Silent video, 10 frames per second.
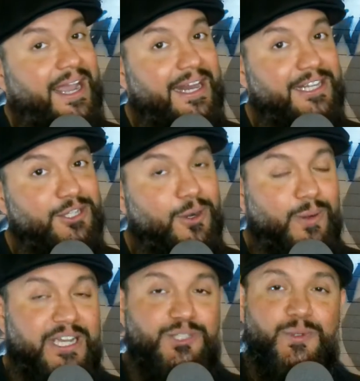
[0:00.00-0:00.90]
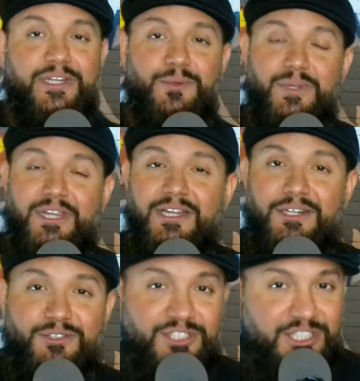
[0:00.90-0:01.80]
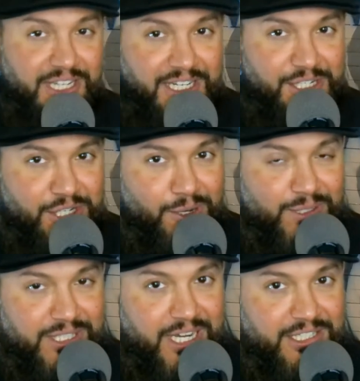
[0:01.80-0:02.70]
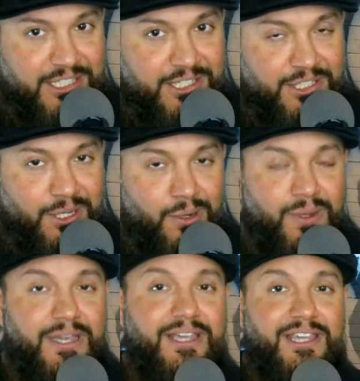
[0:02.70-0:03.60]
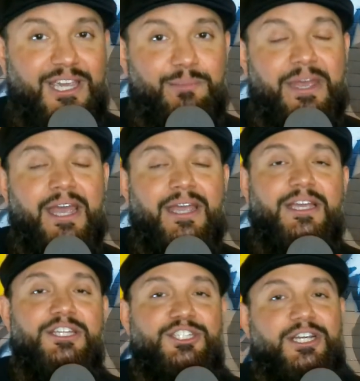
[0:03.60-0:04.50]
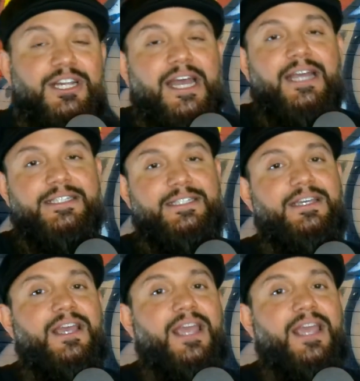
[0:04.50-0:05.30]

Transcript: And as always, with with a little jiggity joke session. So kick back, chillax,